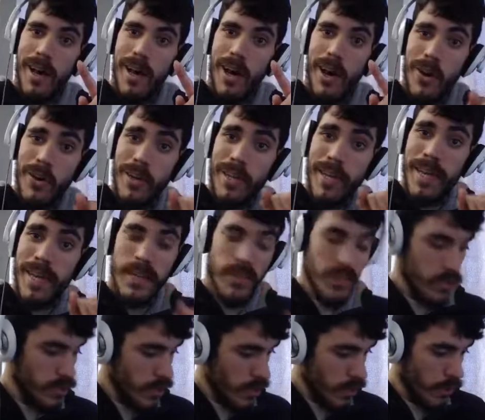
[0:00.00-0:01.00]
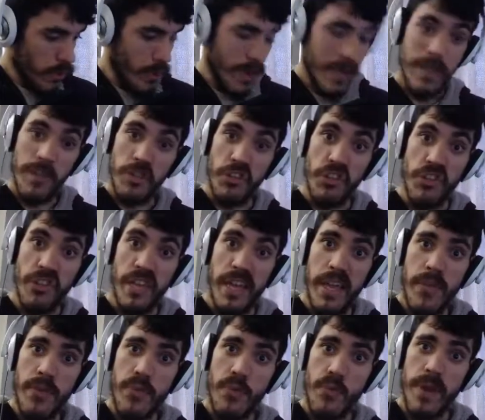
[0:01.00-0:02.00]
Okay, so,
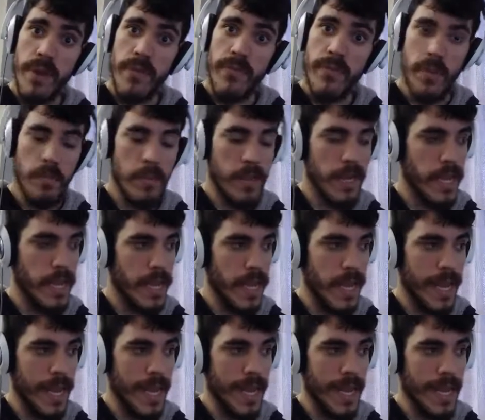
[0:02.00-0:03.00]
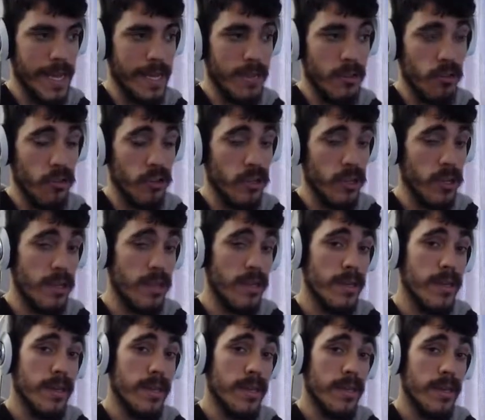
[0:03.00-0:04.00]
day 3 for me, and...
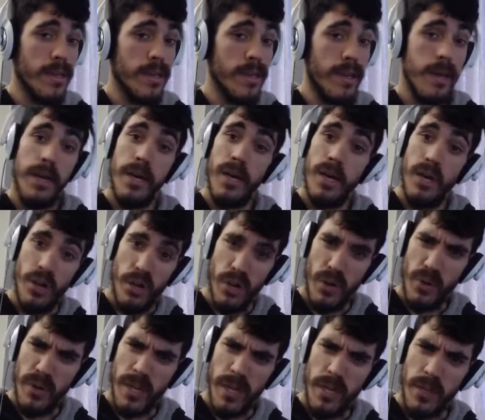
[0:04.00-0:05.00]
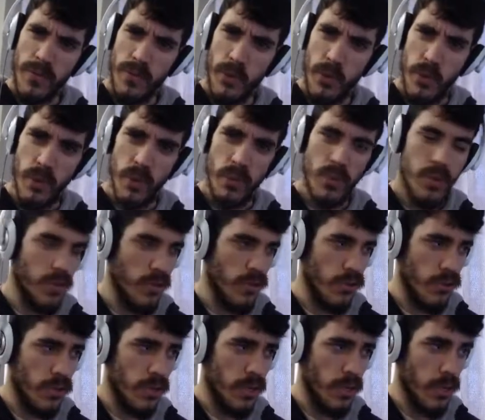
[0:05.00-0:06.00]
No days for you,
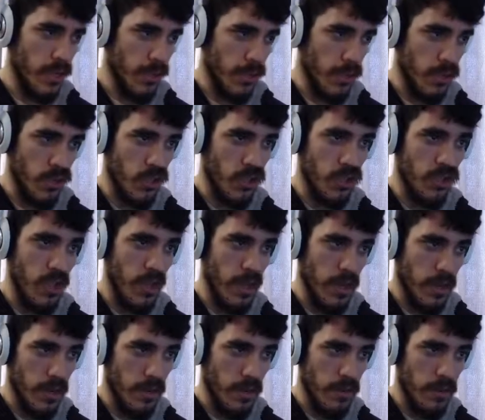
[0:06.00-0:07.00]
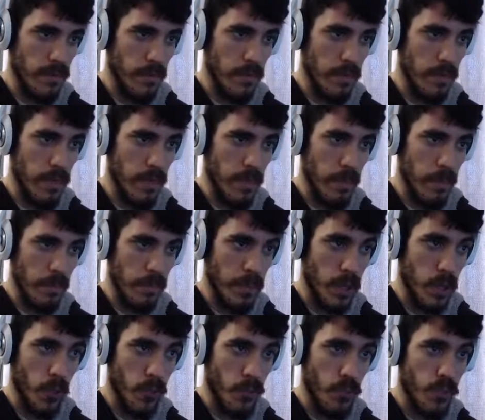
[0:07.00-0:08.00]
because you're gonna just see it
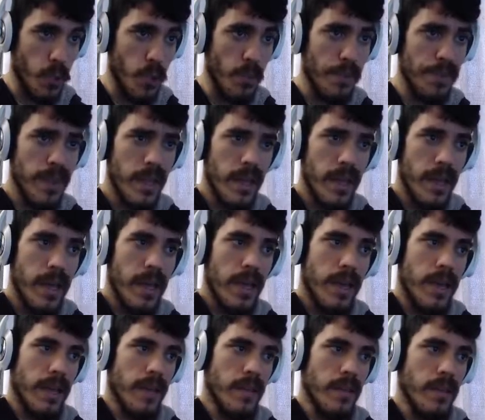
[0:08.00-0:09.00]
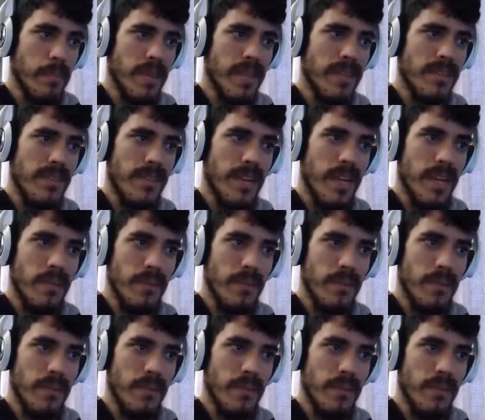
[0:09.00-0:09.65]
go through. In the meantime,